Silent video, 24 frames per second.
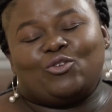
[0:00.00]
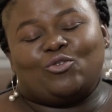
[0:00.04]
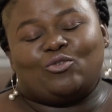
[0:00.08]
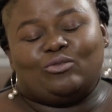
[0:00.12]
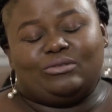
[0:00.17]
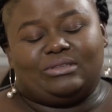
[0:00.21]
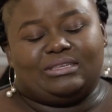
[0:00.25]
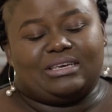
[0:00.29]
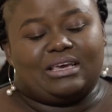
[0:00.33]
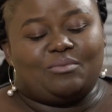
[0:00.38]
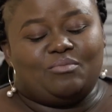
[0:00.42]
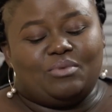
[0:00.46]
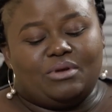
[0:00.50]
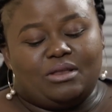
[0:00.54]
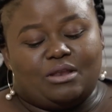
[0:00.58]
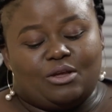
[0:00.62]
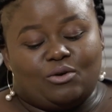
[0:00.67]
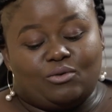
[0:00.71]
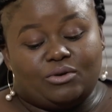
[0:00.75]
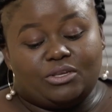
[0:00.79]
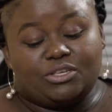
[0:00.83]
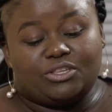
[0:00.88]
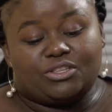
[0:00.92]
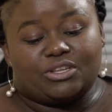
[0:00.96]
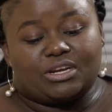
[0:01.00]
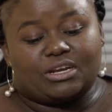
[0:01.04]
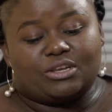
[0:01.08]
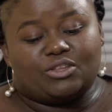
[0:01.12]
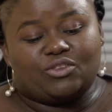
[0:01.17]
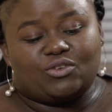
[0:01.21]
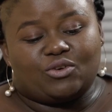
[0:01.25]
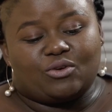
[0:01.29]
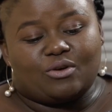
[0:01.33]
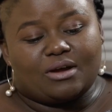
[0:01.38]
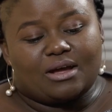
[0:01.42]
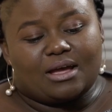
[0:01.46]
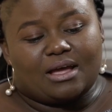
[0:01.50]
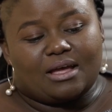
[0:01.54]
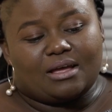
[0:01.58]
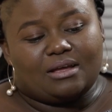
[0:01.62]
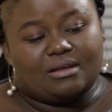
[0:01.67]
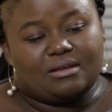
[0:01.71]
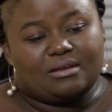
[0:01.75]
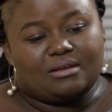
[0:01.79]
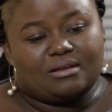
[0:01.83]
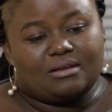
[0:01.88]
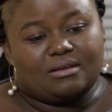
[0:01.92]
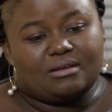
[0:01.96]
Uthabile uyi straight talker.